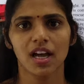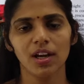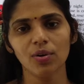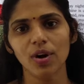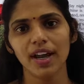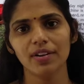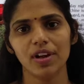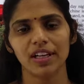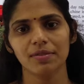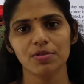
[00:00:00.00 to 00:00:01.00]
Hello and
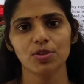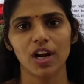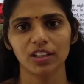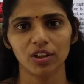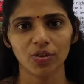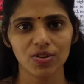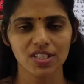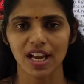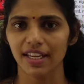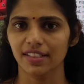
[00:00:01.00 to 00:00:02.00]
welcome to
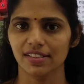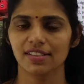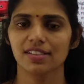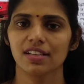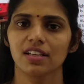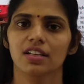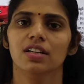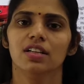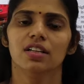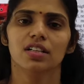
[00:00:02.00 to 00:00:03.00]
Rathod's IAS.
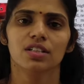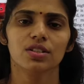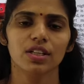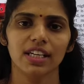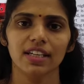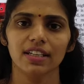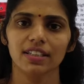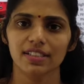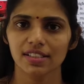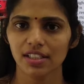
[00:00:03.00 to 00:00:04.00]
Today in
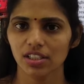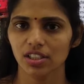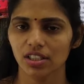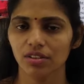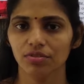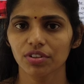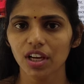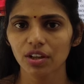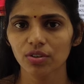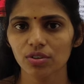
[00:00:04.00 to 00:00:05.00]
this session, we
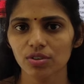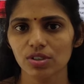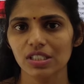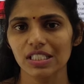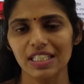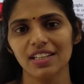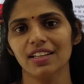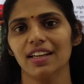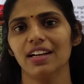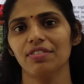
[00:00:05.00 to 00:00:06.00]
are going to see
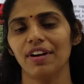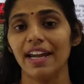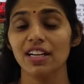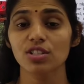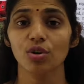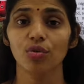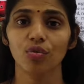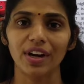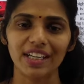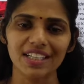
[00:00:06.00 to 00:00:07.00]
current affairs of
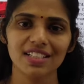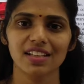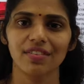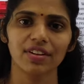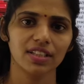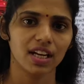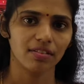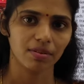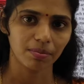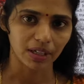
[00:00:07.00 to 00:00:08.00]
27th
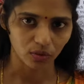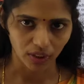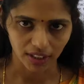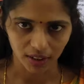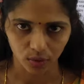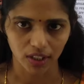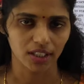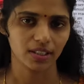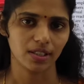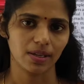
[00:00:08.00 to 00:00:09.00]
November
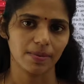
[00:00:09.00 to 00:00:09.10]
2023.